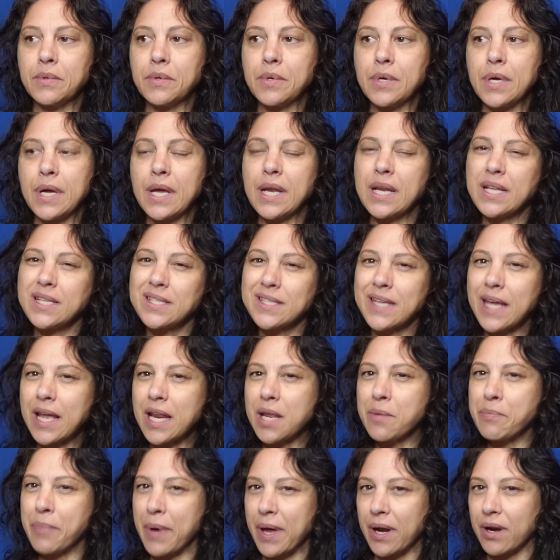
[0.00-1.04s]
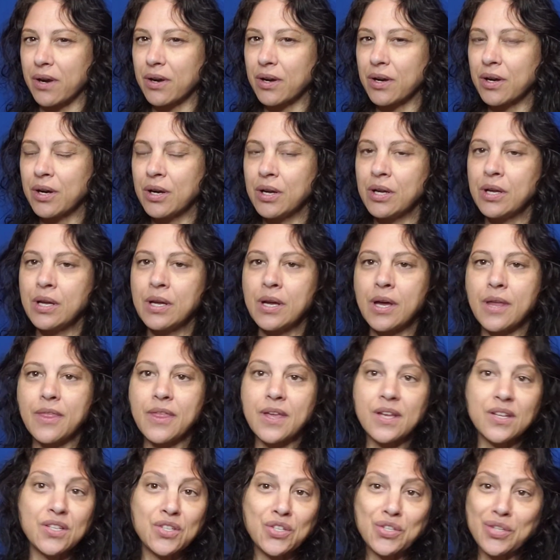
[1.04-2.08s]
it's getting better. I
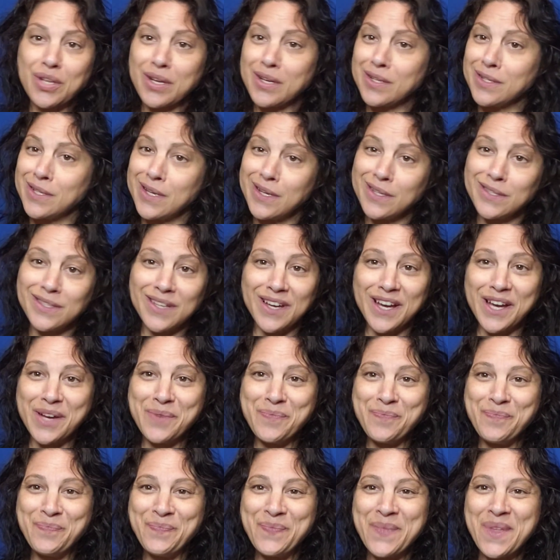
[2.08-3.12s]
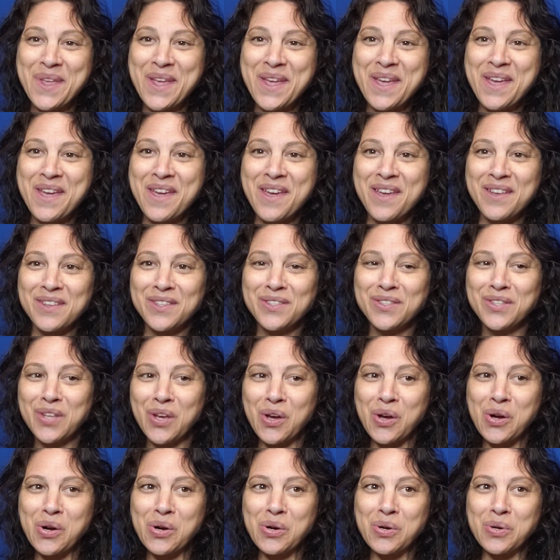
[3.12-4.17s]
think it's just going to take time.
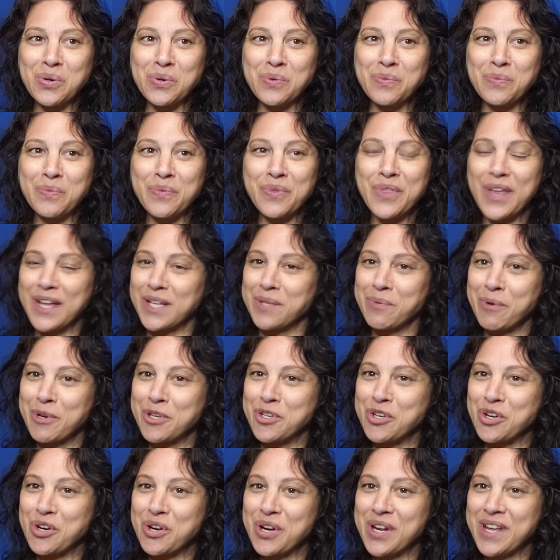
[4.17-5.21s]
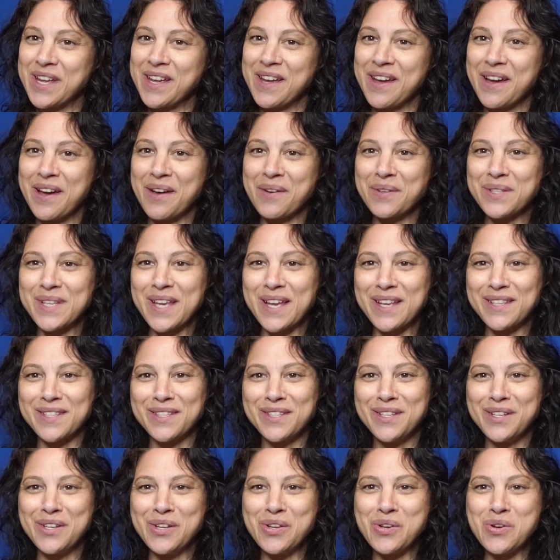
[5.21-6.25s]
So that's my journey. I was asked
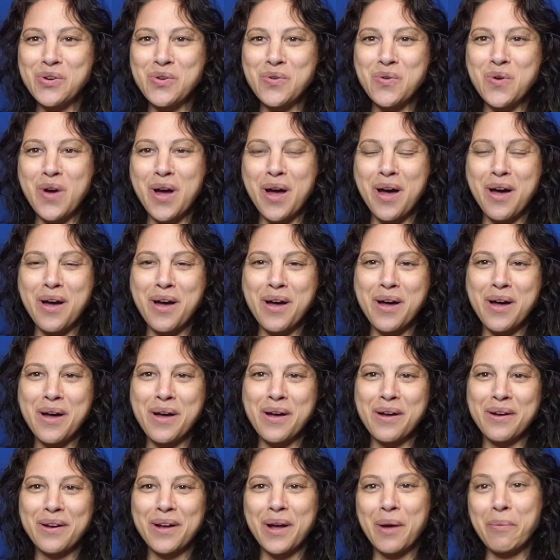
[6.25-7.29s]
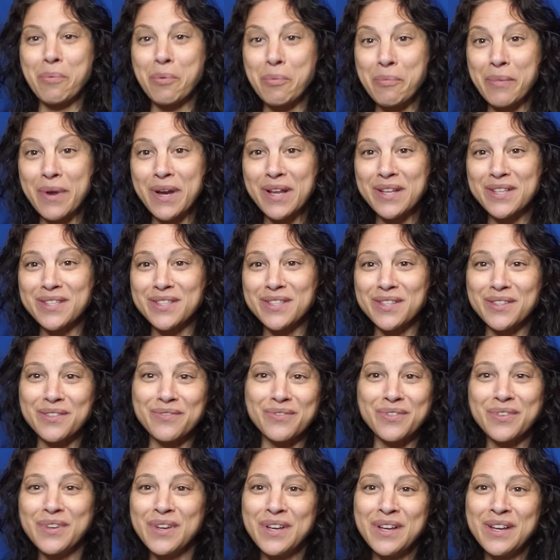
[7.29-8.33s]
to do a couple minutes of
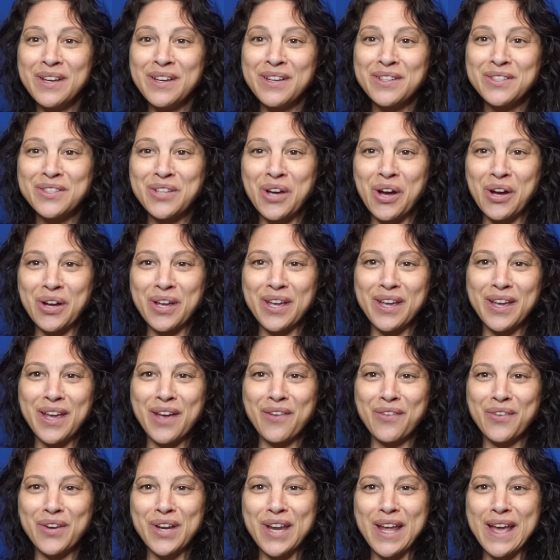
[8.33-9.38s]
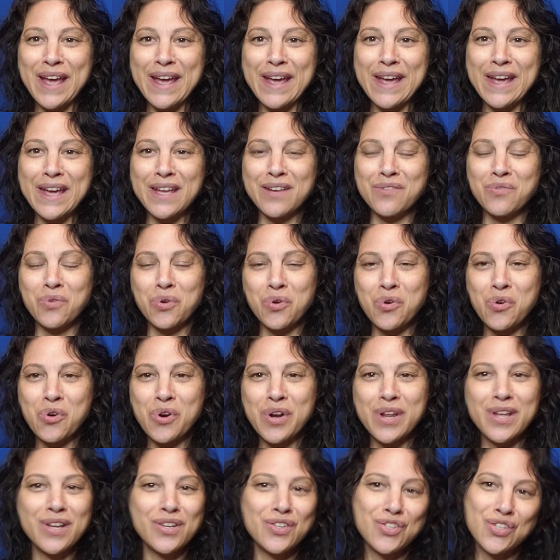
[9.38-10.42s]
talking every day and record
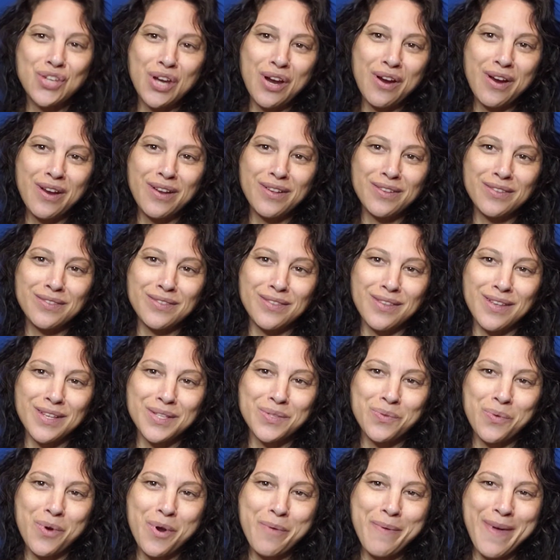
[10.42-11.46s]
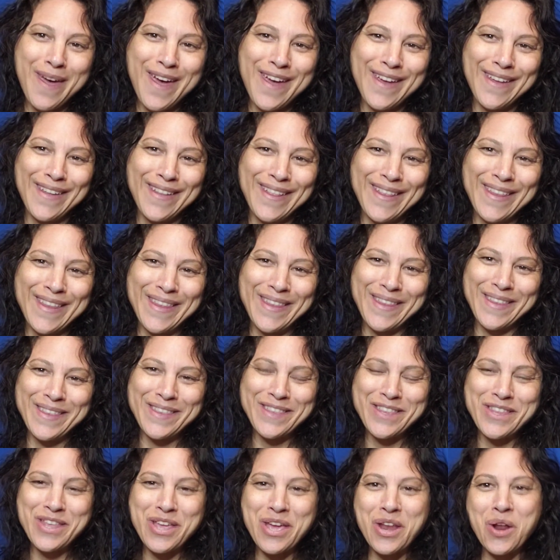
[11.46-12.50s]
it and share it. So that's where I'm at.
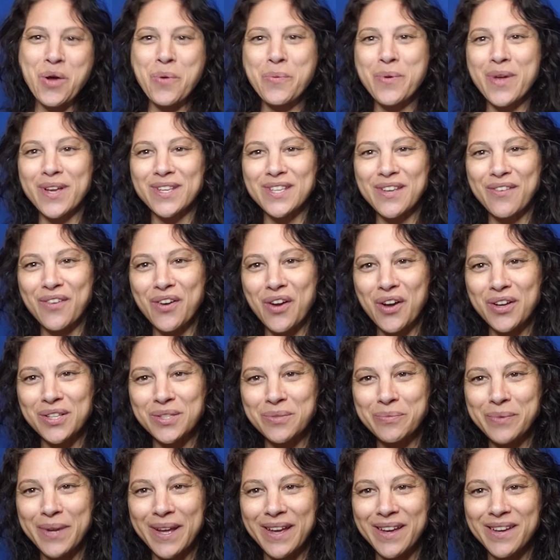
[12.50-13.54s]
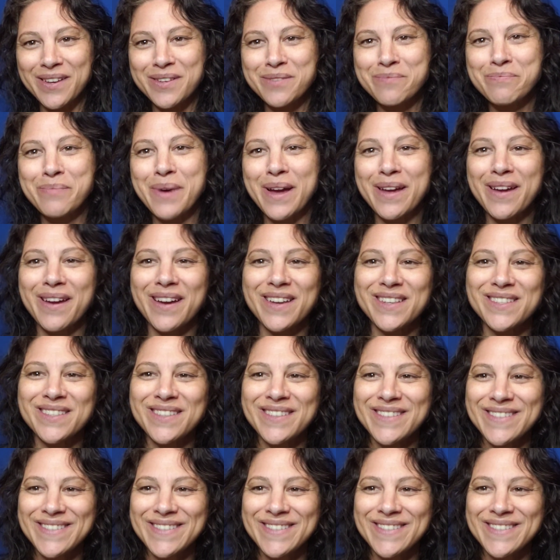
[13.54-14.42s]
And I hope you guys have an awesome day. Bye, guys.